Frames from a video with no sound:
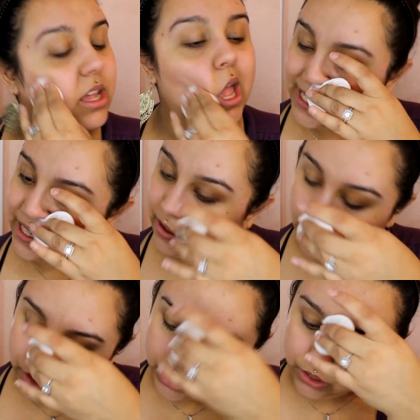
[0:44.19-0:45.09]

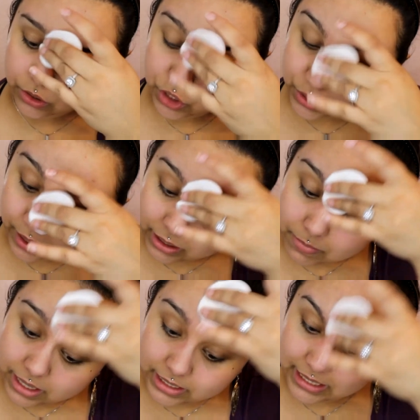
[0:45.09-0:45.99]
So she
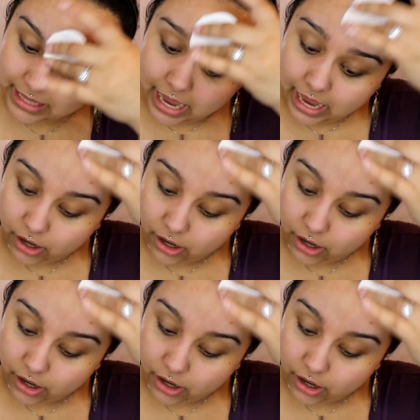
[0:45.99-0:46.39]
recommended that,